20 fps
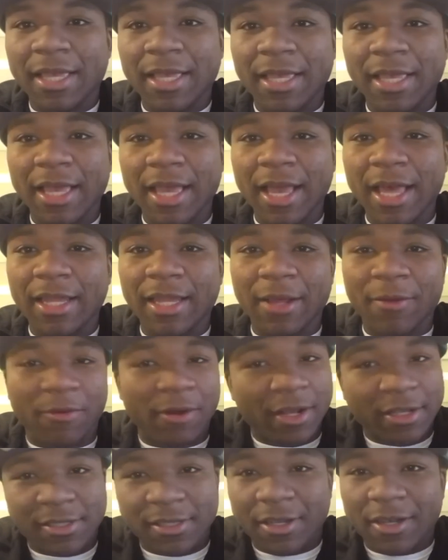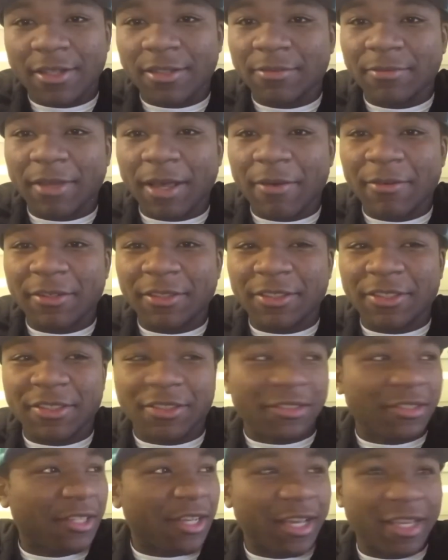yeah, like when I saw them, I was
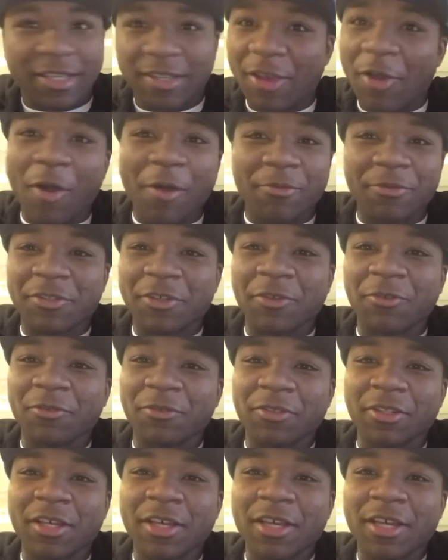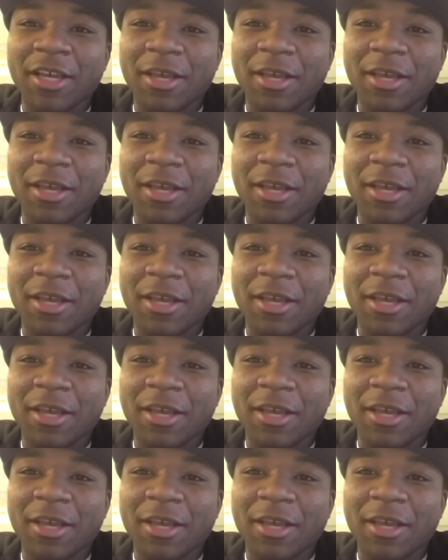just like, yo, I'm sold.